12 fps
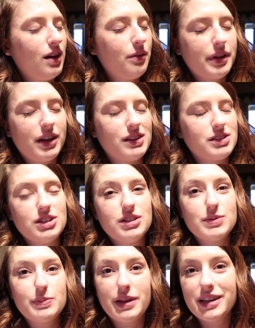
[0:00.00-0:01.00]
oh my gosh, you
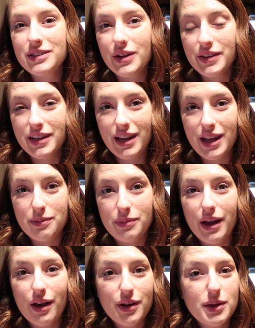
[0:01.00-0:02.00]
just blinked on the name,
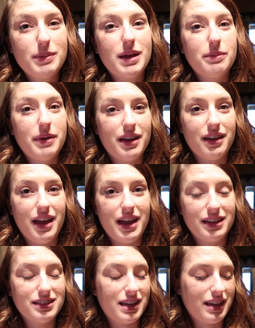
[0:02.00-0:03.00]
but how you make
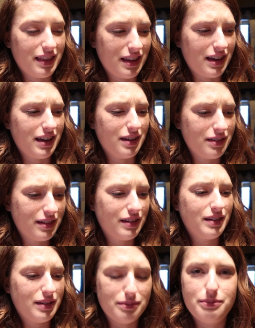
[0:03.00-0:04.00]
pancakes, like the
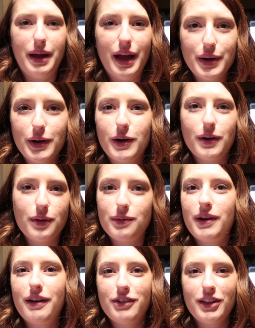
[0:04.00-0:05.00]
batter or
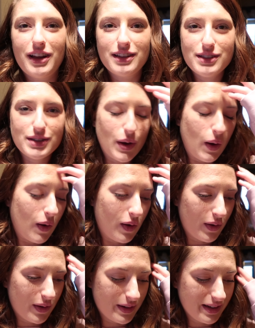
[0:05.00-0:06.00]
whatever that's
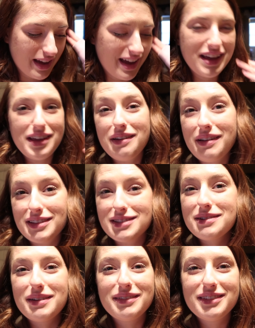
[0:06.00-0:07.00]
called. You
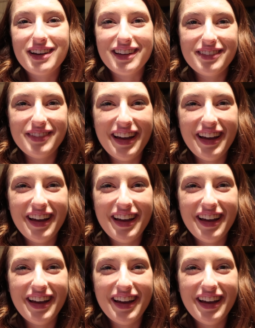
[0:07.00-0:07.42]
guys know what I'm talking